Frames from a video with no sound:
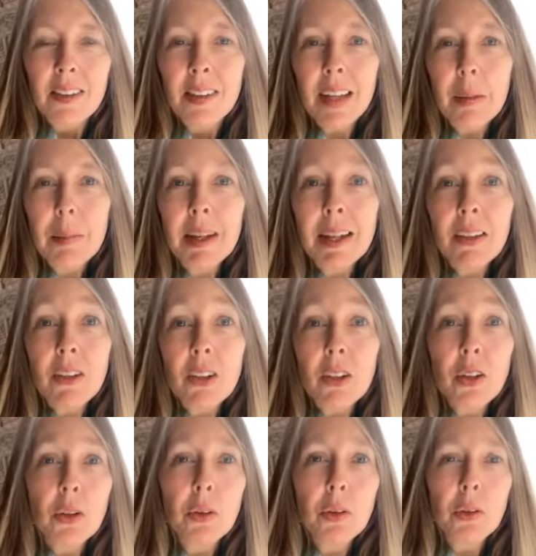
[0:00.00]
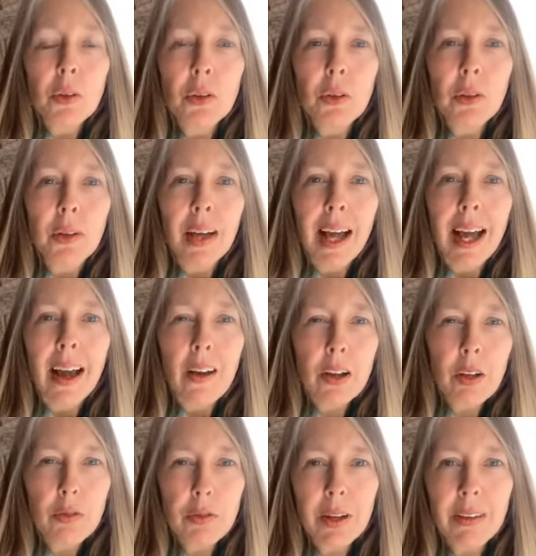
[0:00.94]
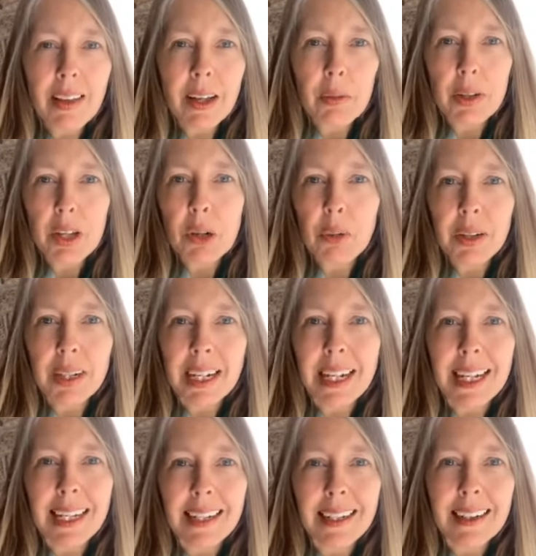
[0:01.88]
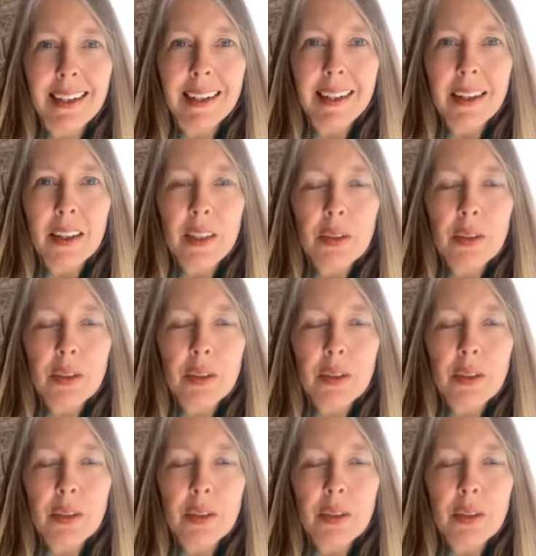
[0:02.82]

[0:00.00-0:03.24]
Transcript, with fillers: Stepping into how you felt like when you were a kid,